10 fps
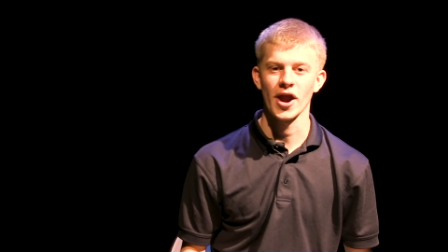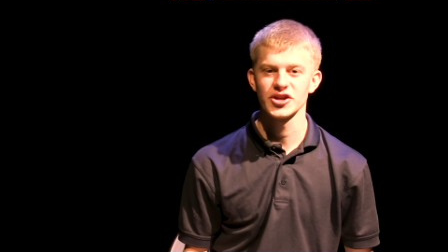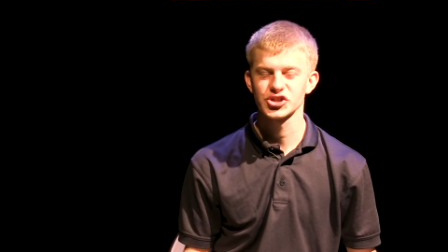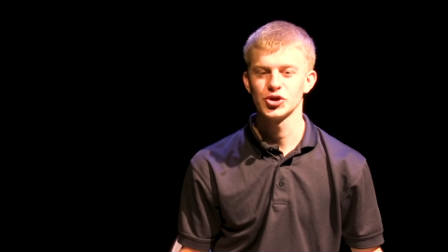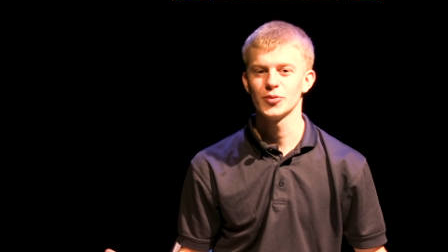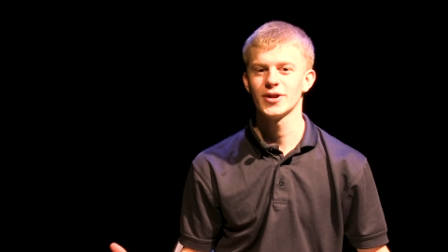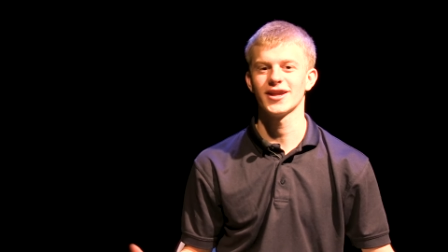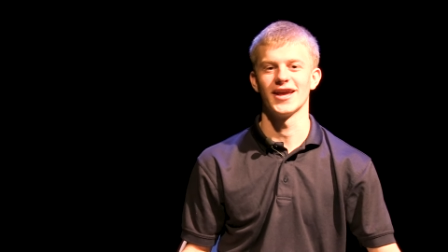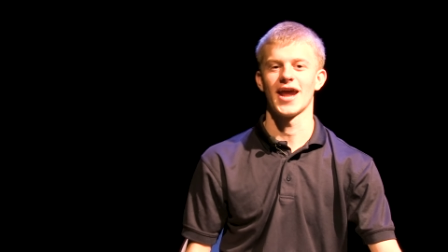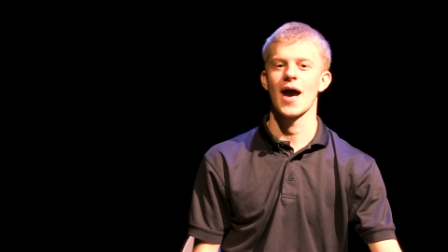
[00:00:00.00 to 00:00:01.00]
Brant
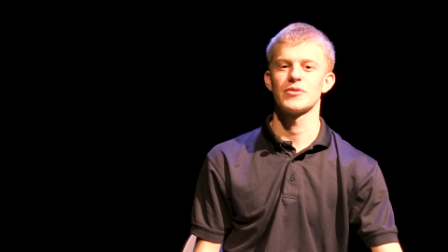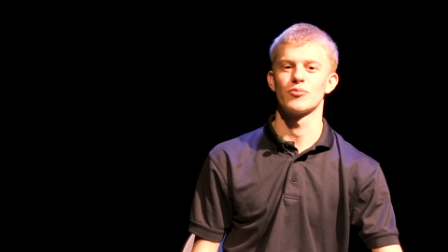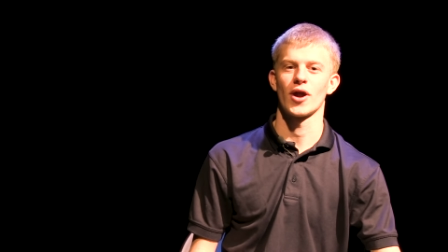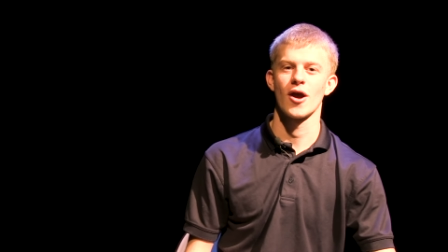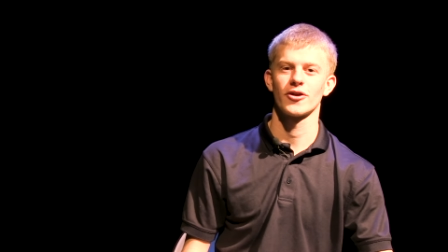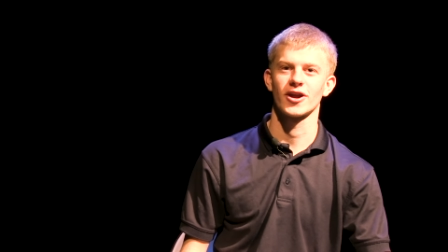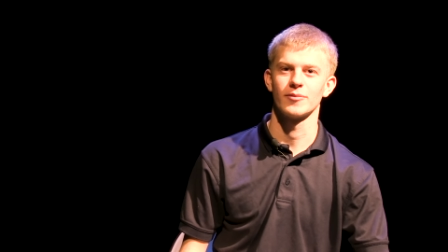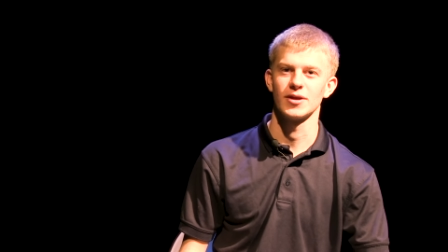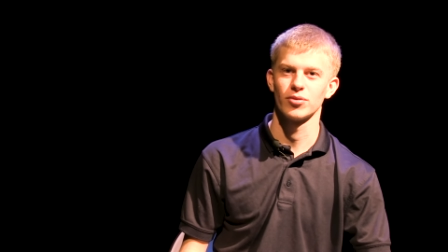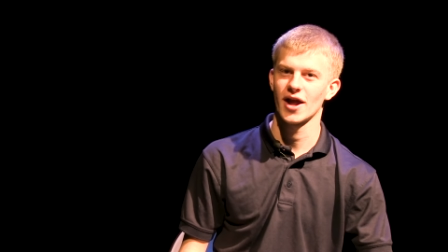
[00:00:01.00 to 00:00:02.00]
Schuman and Abby Brown are
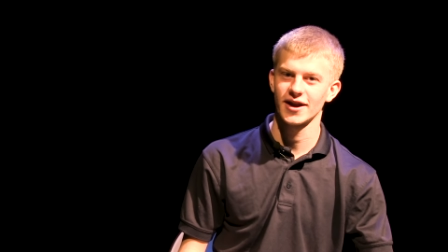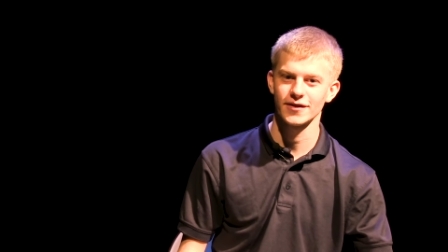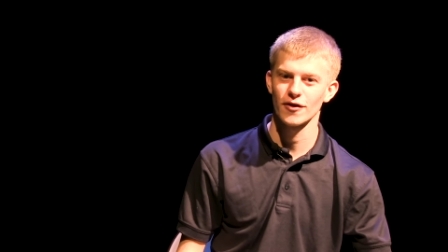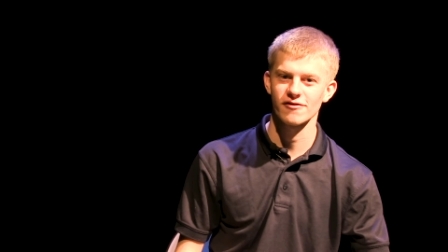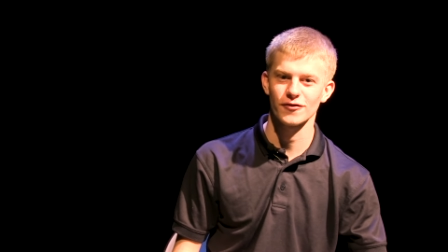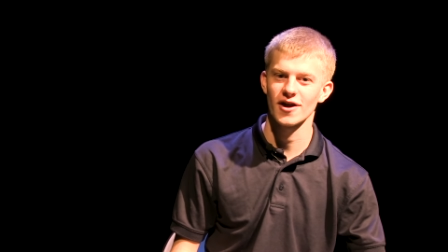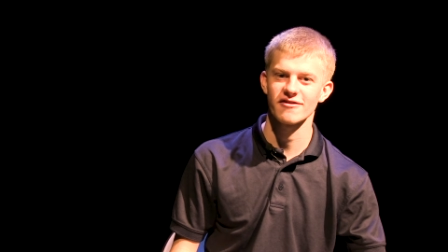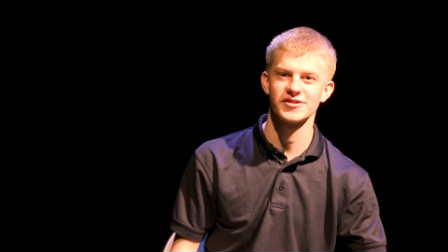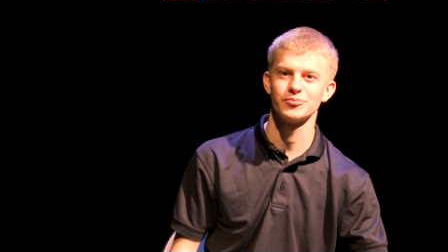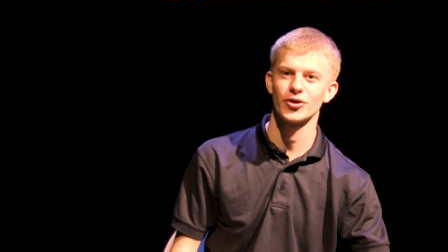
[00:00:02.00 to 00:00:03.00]
going to be planning those for
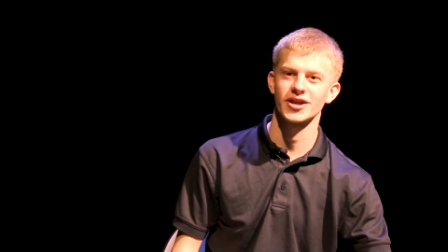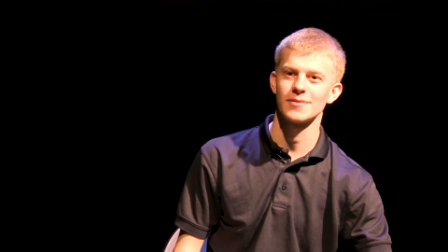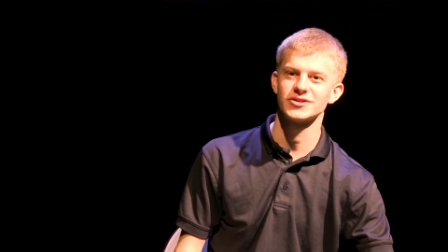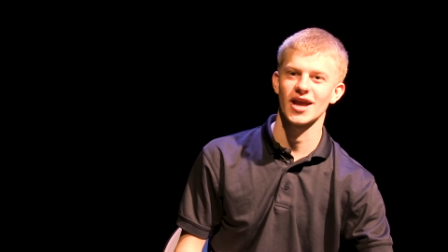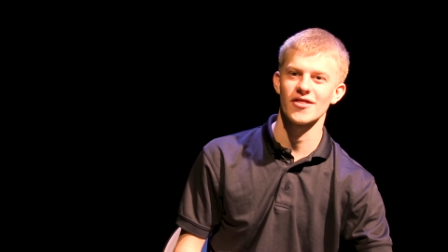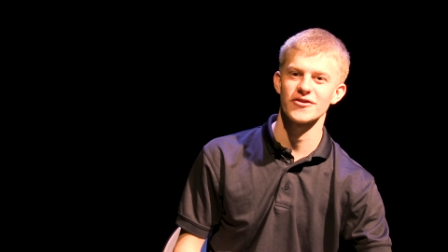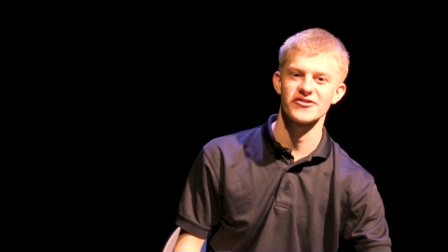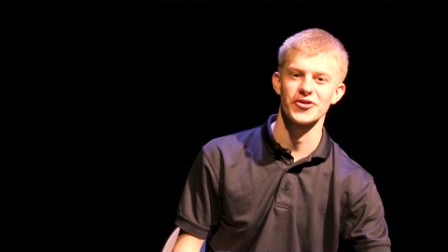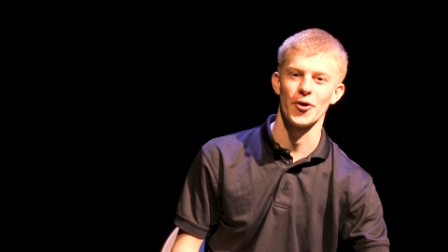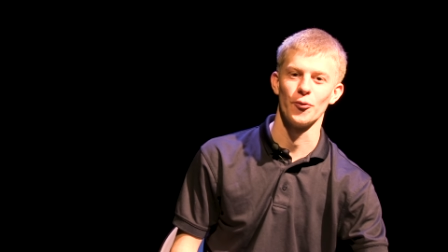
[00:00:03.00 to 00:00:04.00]
us and putting them
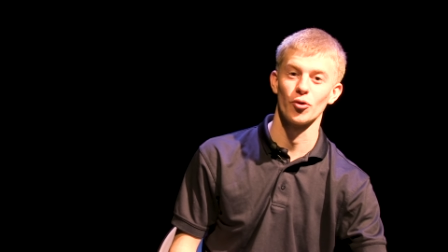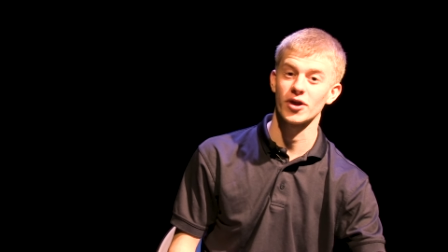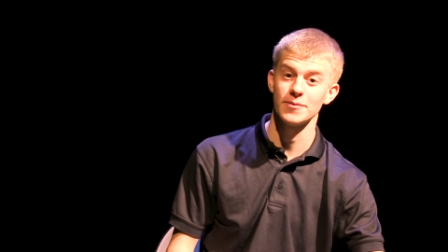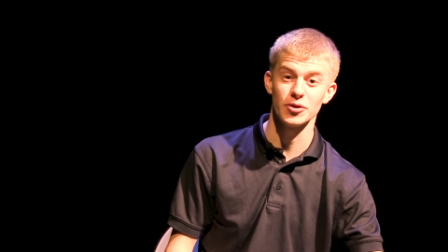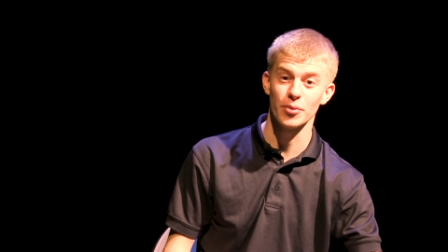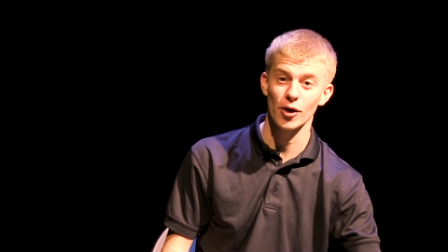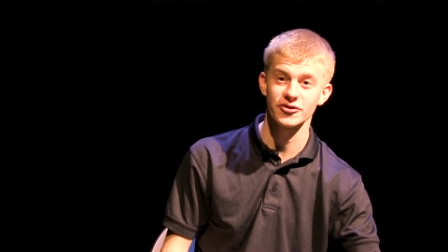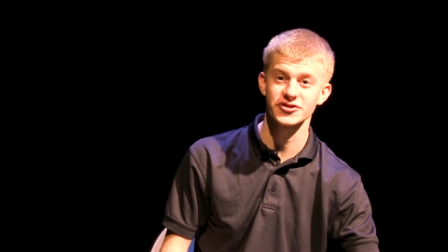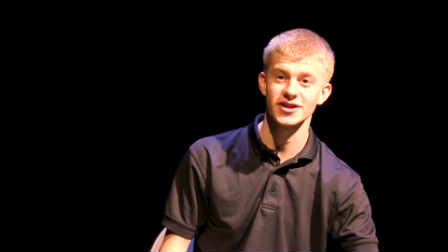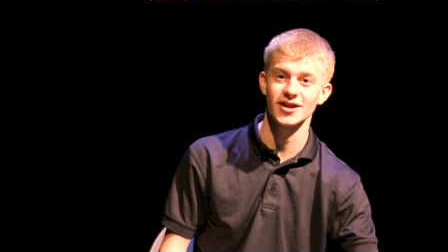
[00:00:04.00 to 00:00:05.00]
together, so we'll keep you
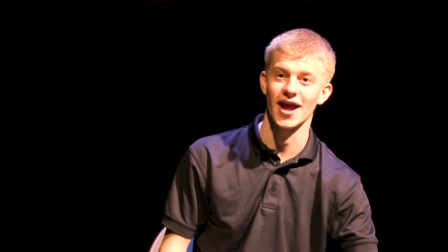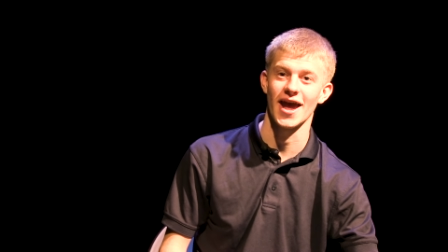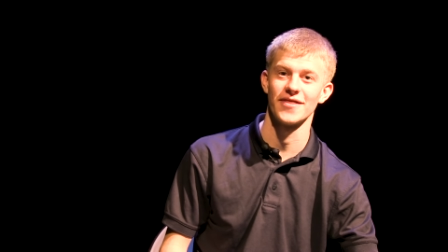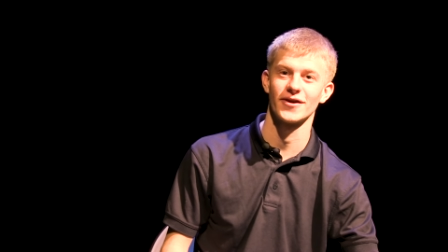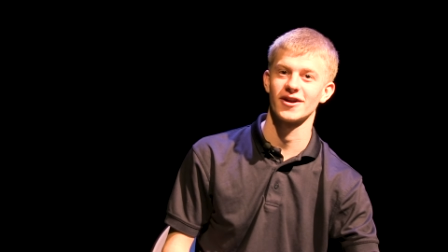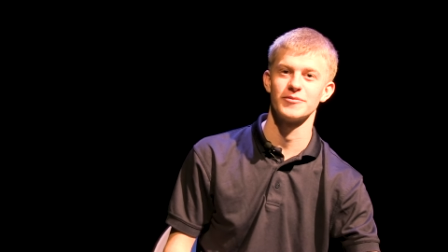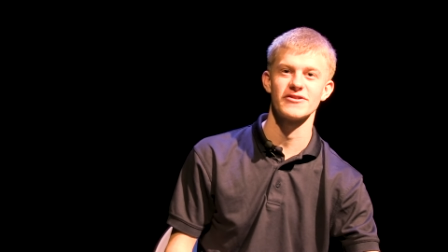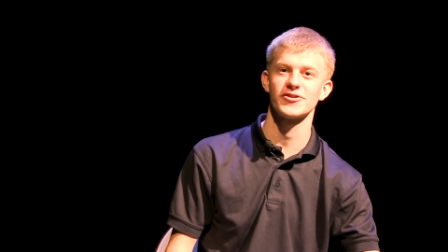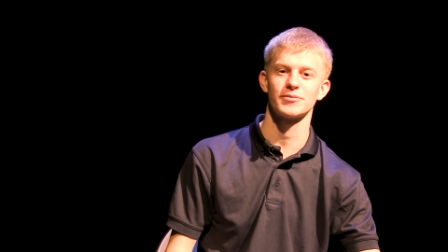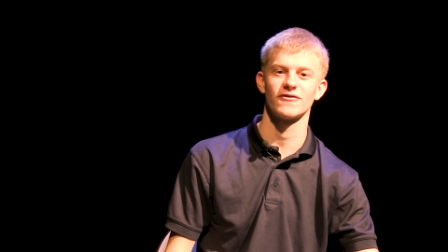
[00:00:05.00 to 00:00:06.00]
posted and they're going to
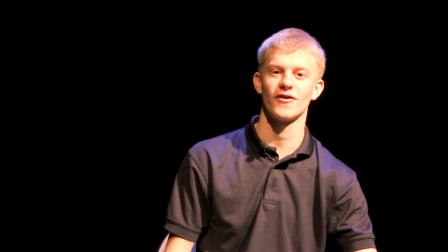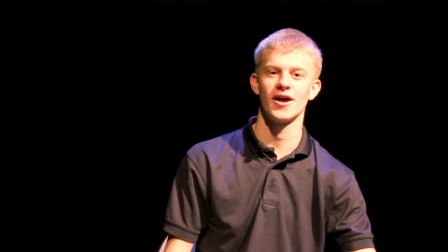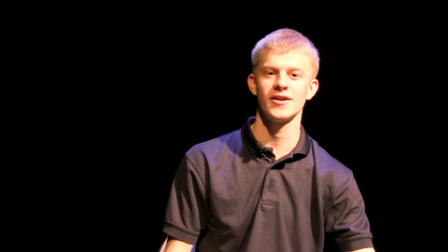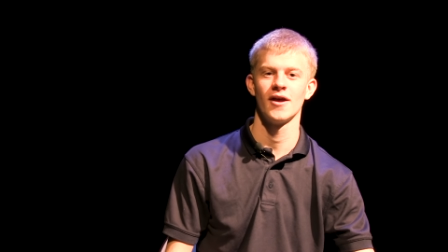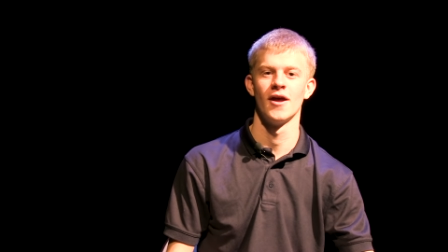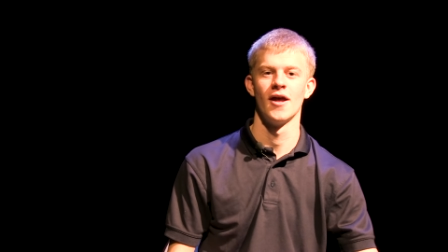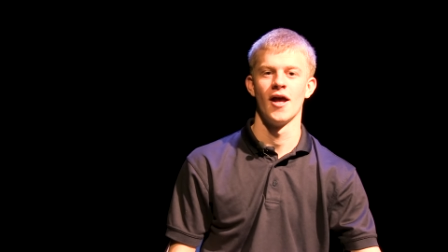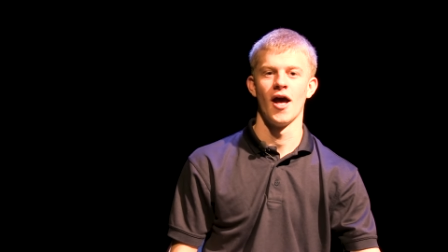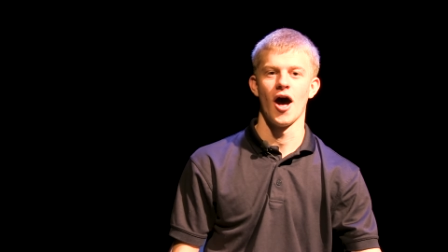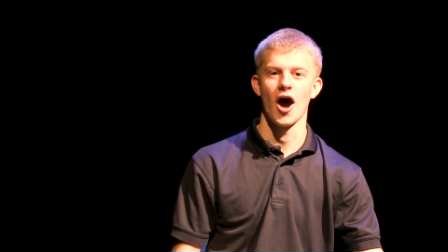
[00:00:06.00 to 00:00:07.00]
be super fun.
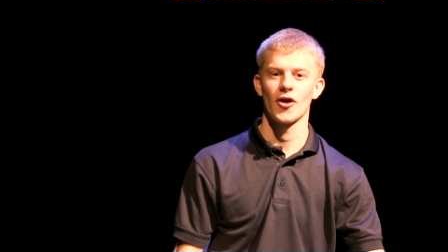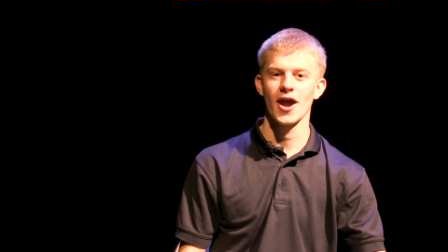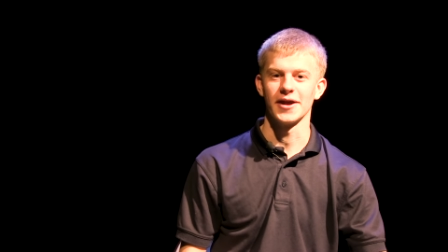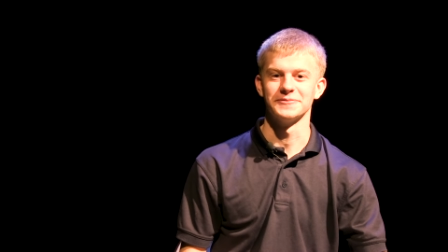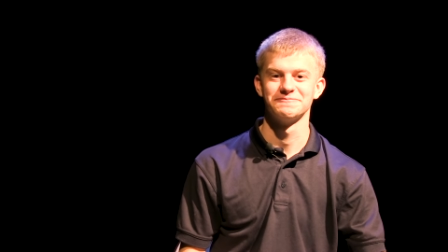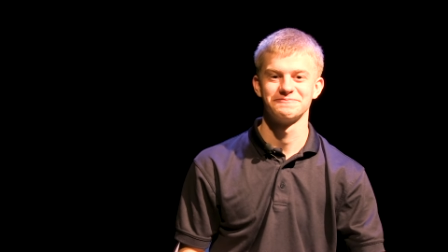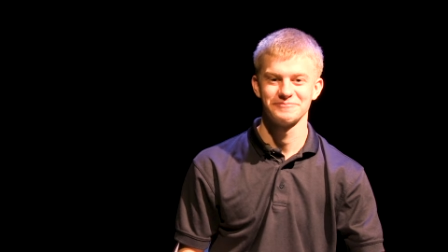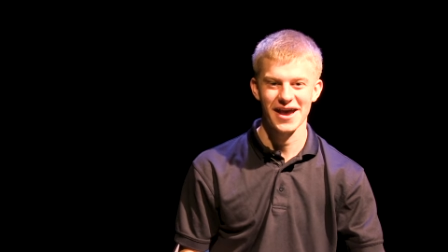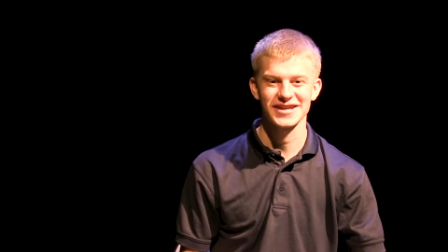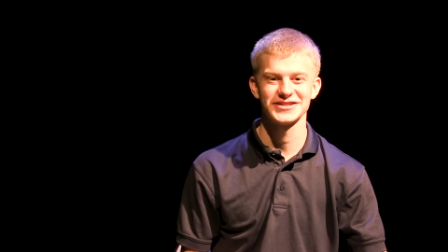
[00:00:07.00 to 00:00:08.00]
All right,
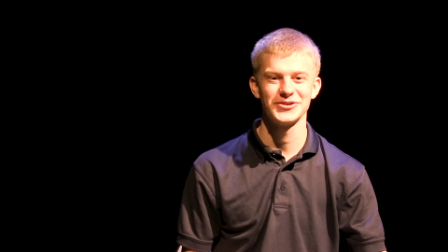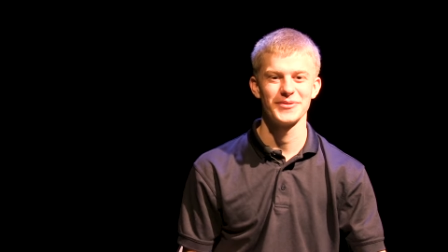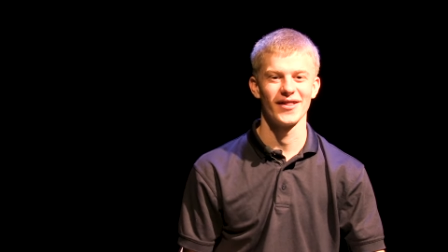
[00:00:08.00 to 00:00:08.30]
back to you,